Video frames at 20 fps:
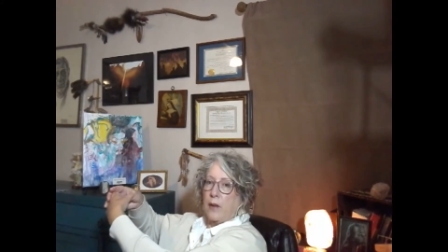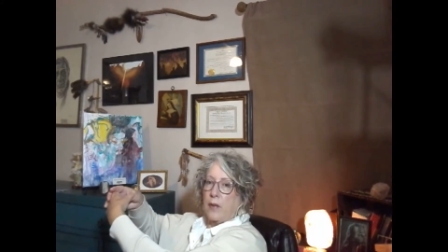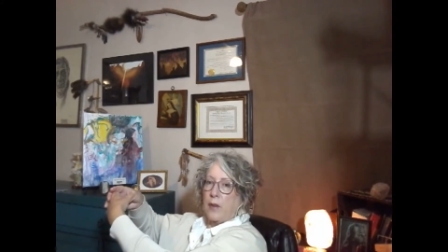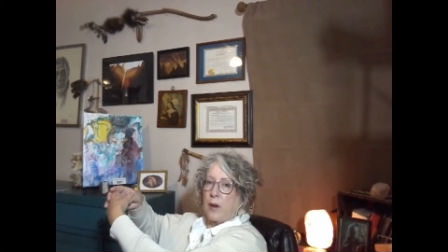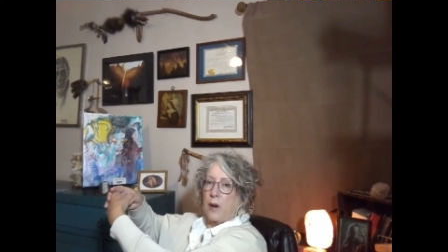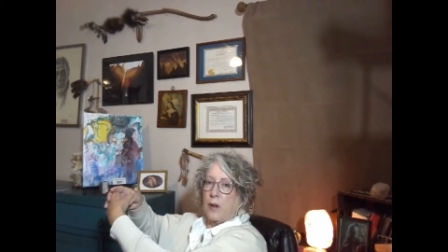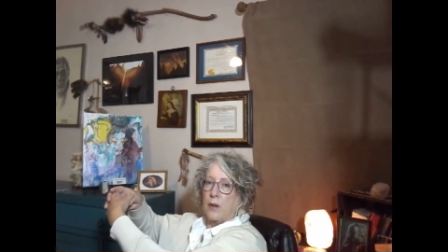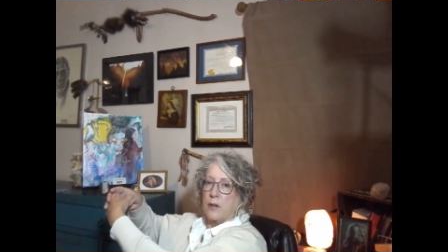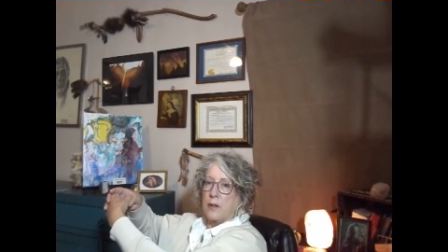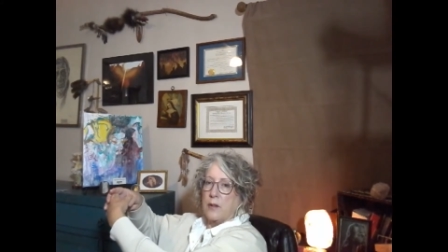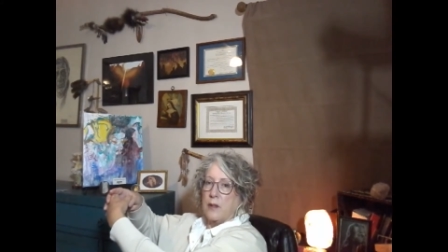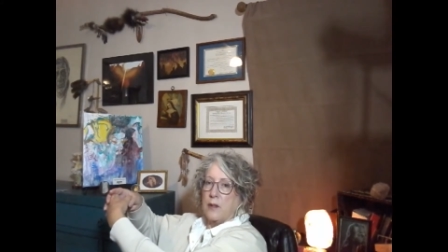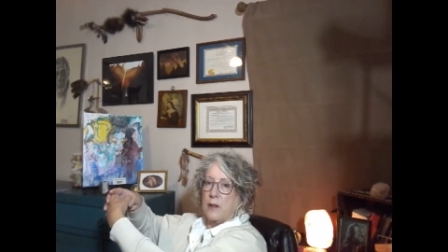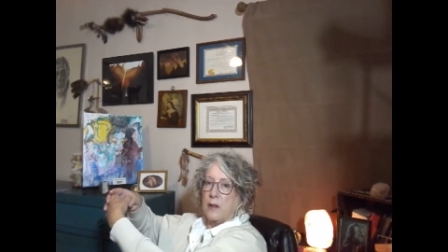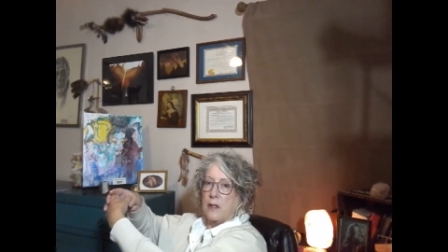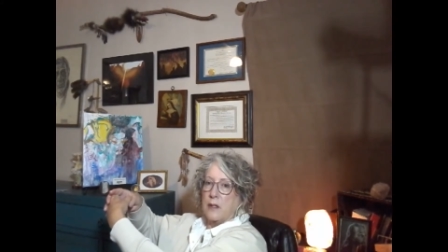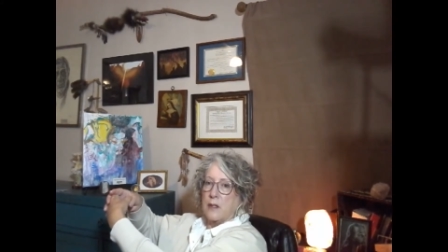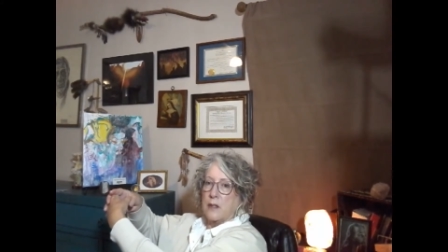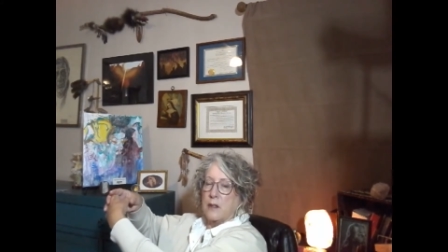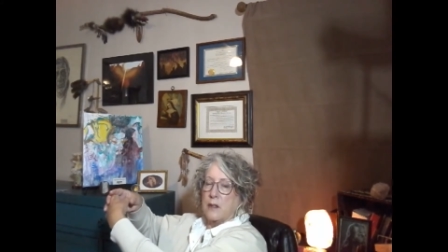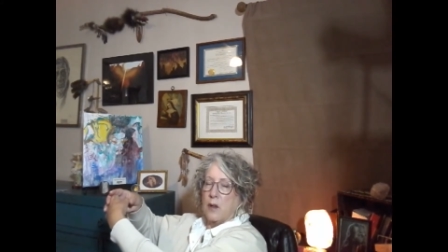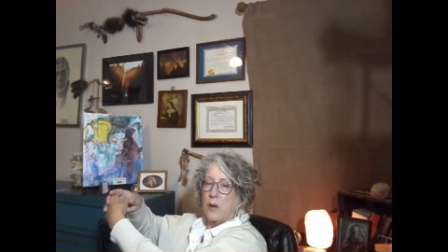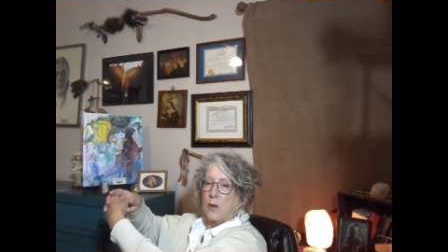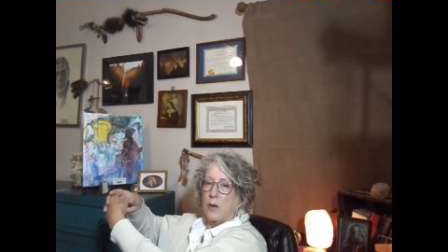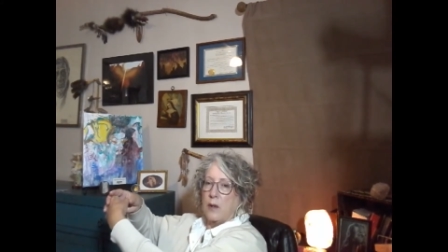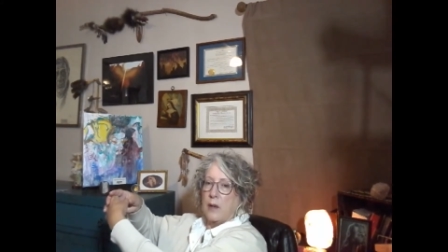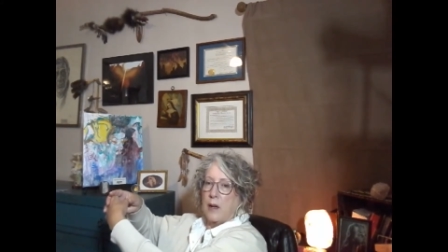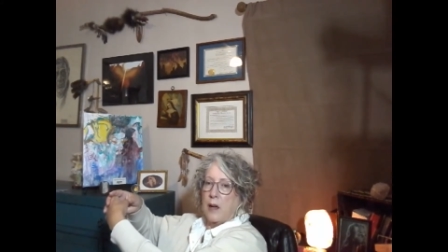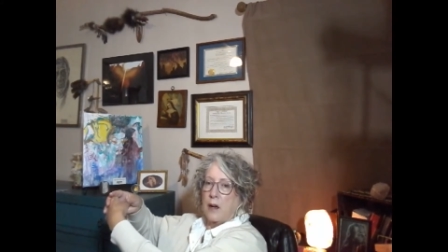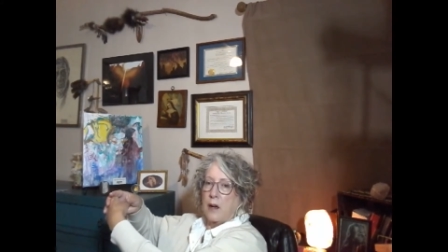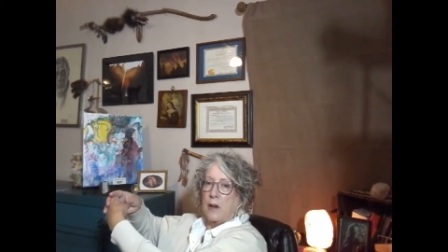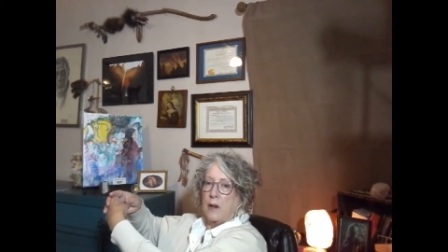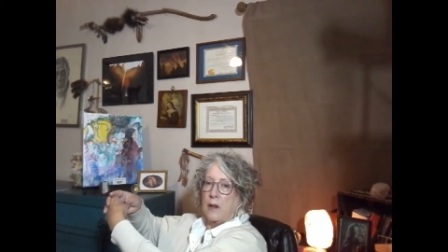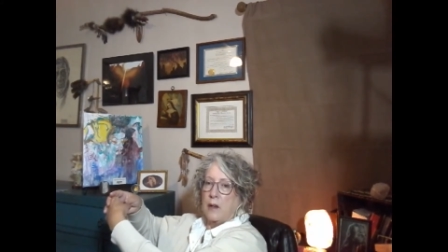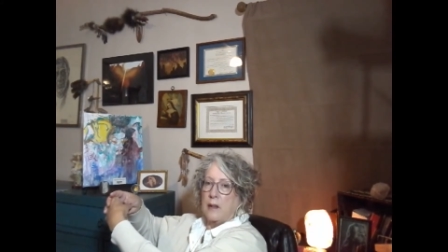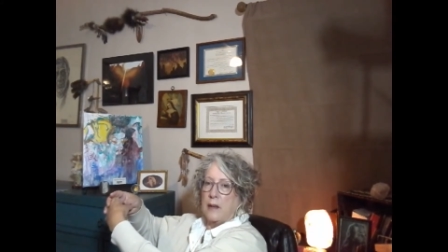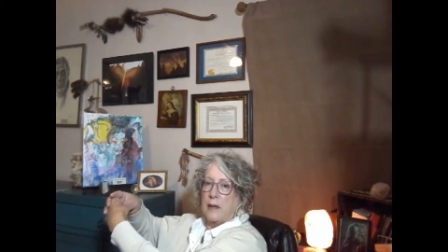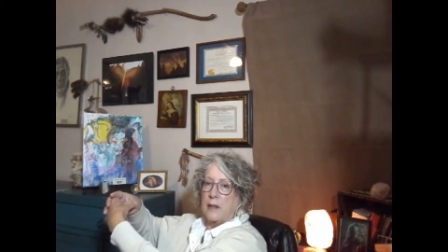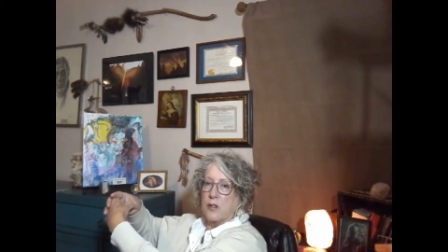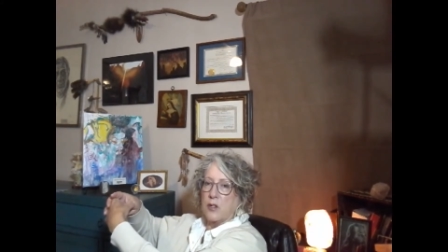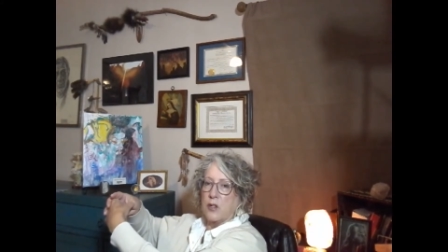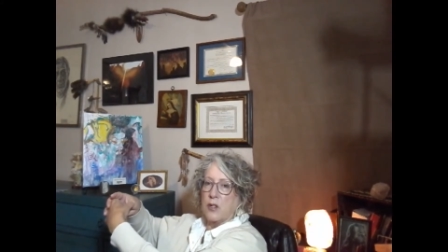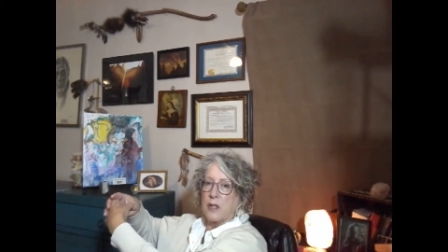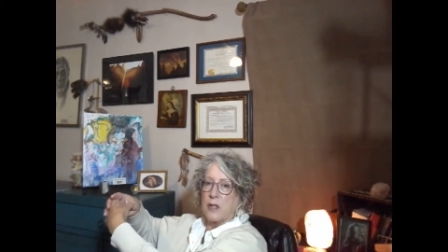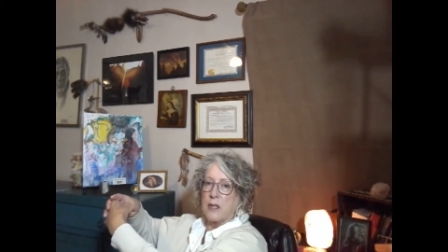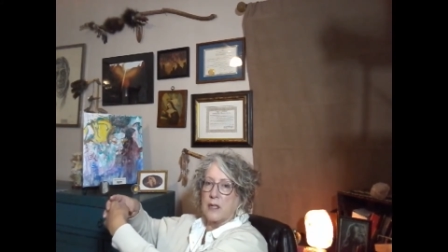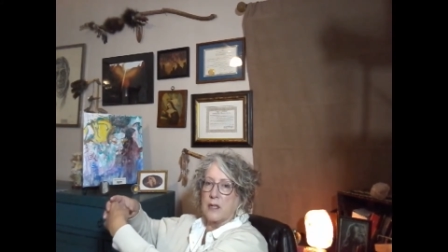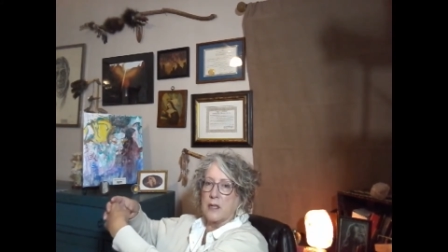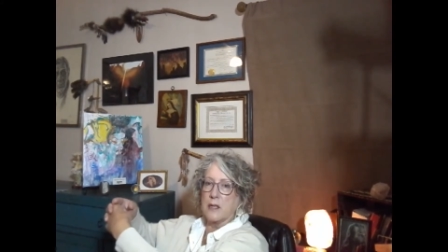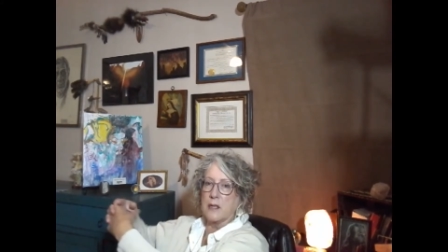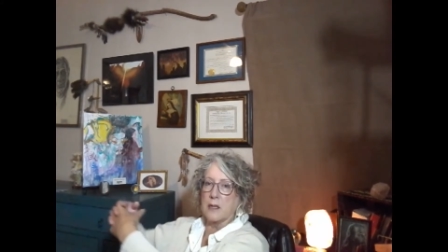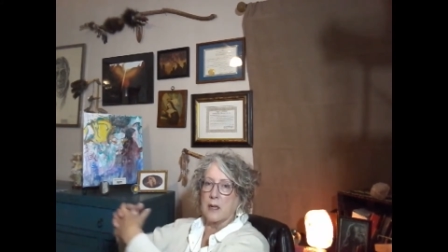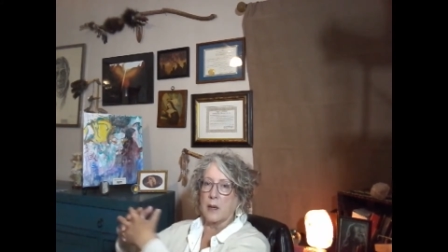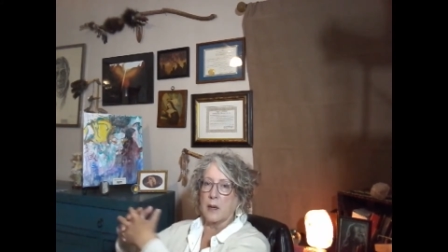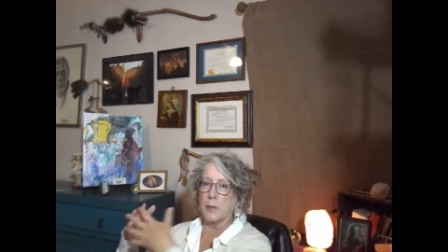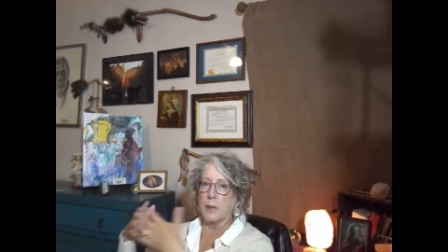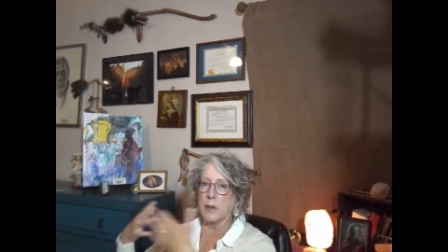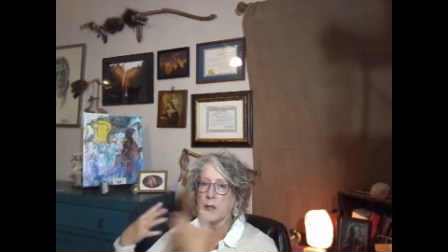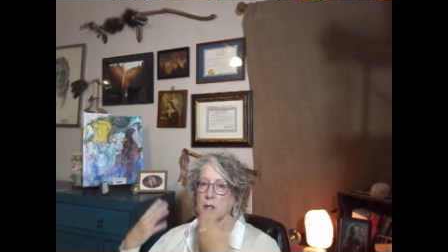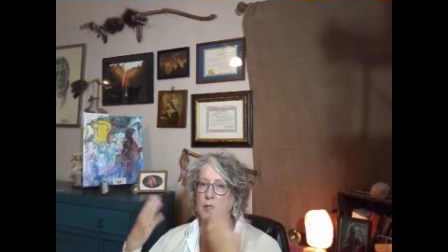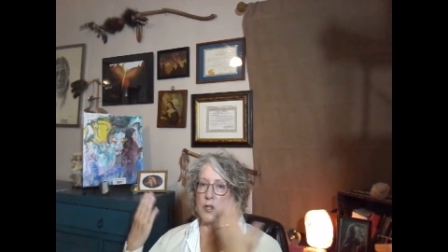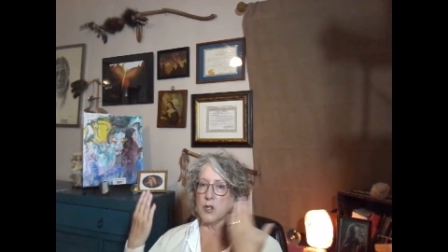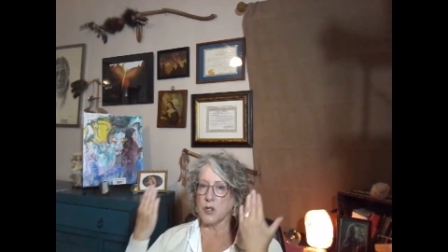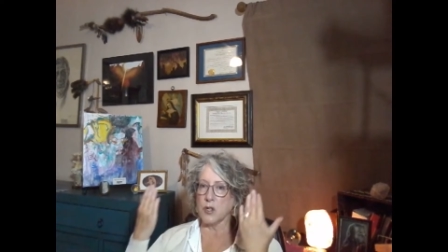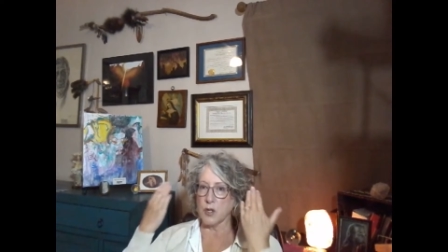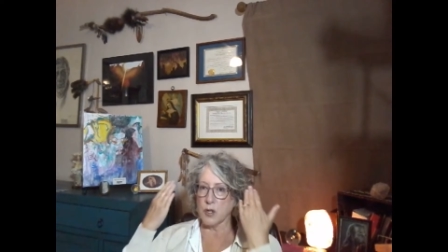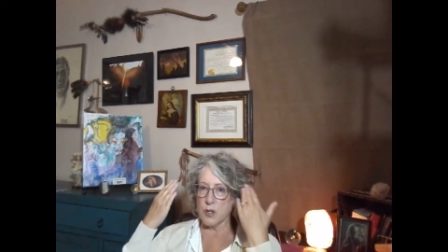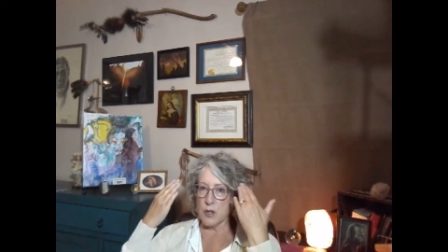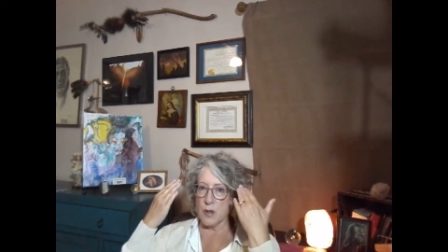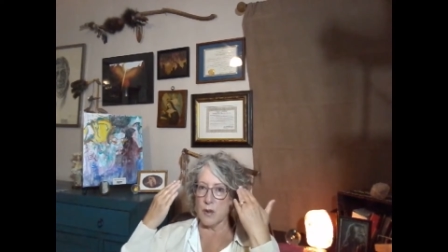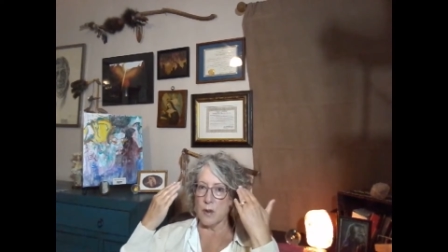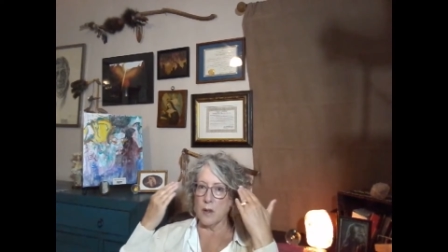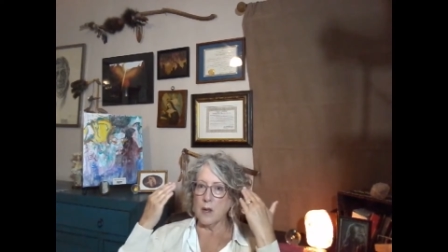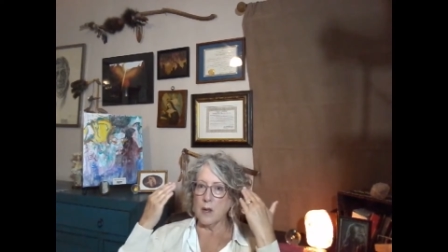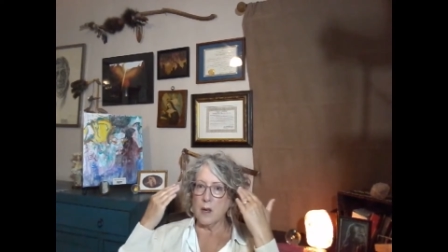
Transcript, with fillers: And then all of a sudden they slow down and they start to get stuck, because you start to